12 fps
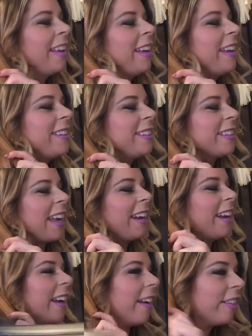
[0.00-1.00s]
And just kind
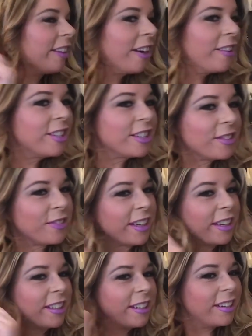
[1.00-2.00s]
of go through and just
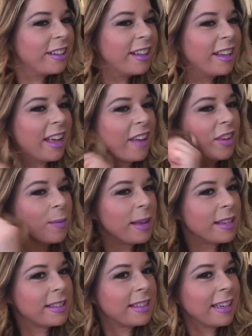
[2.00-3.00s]
feel if you
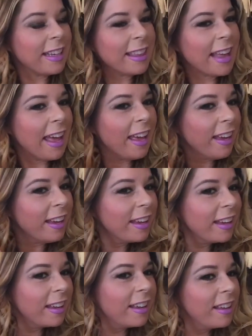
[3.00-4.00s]
missed
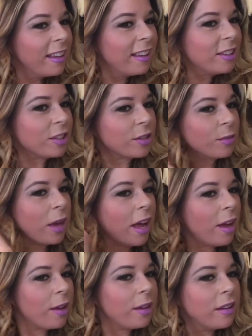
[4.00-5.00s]
anything. Just
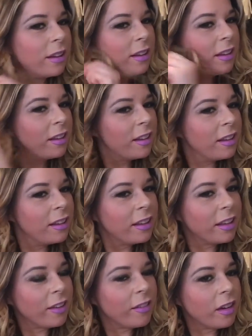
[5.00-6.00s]

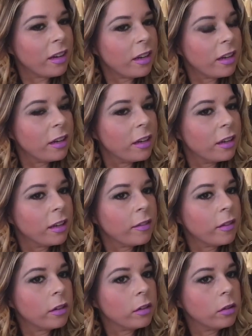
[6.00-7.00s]
give it a
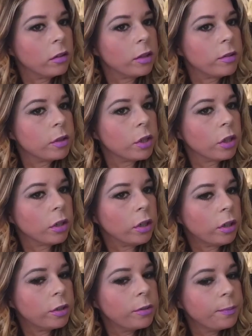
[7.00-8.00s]
little loose
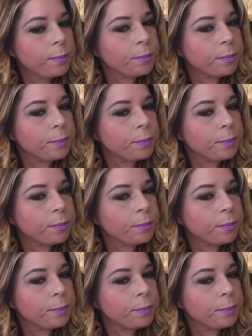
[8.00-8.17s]
curl.